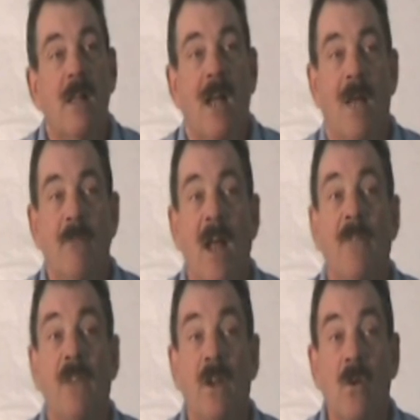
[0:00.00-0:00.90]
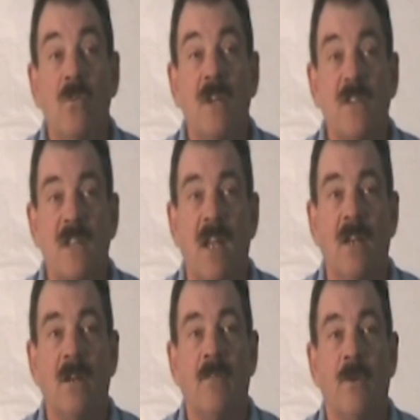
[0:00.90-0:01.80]
I'm not the only
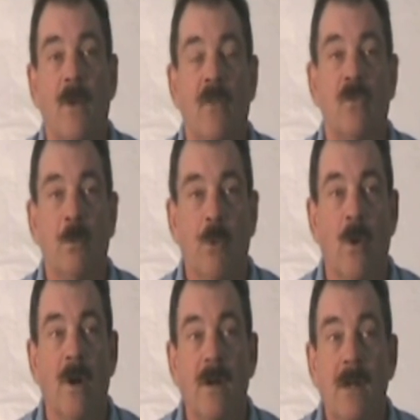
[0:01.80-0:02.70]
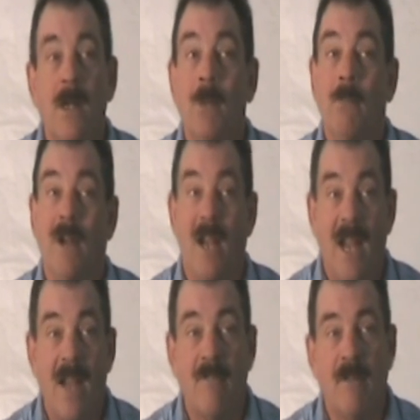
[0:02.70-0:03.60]
seller of the REST report, but I
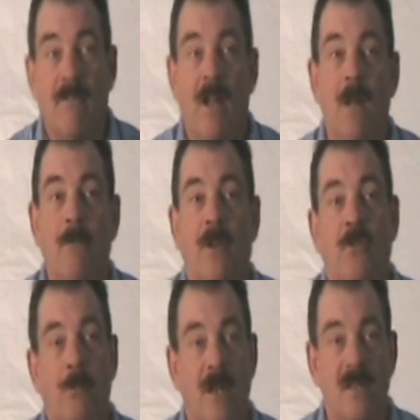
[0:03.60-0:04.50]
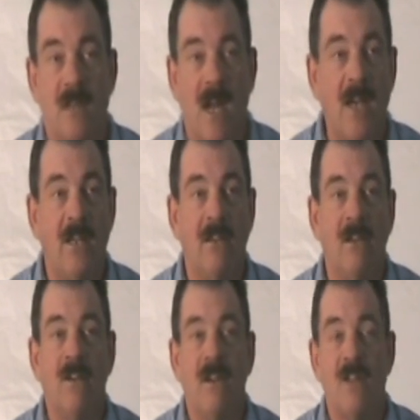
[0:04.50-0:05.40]
have developed a
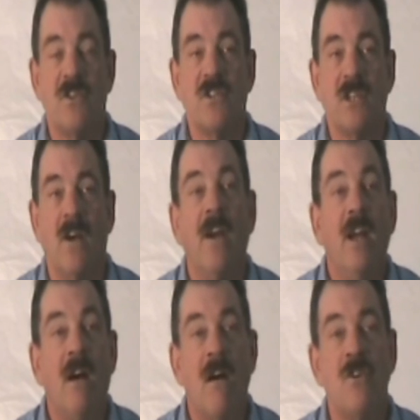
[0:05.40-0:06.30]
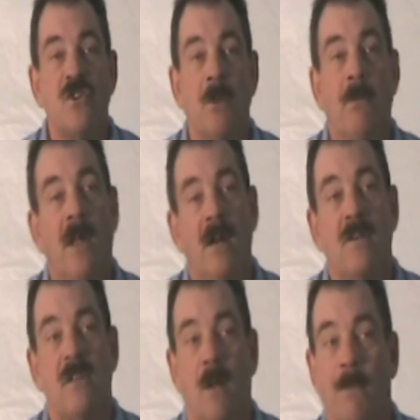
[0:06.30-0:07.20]
spectacular necessary hardship letter
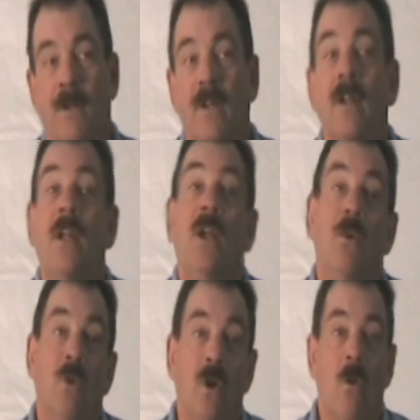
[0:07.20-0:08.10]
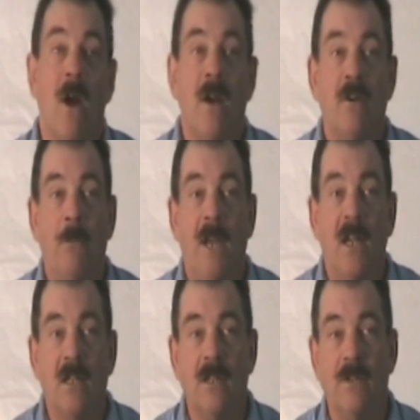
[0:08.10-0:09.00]
template required to be
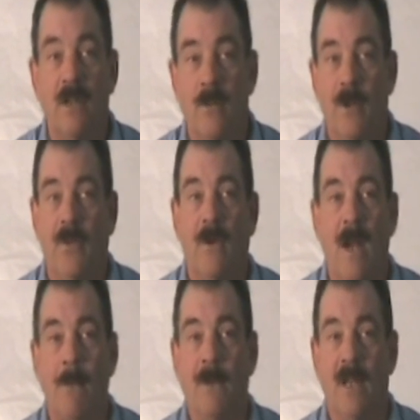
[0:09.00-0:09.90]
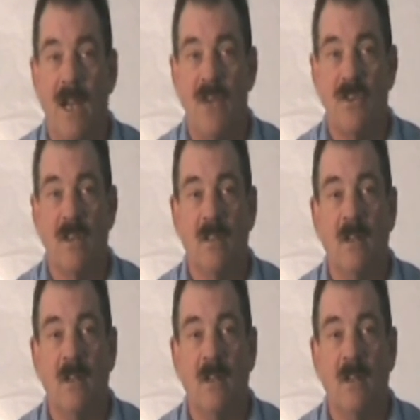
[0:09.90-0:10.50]
included with your application.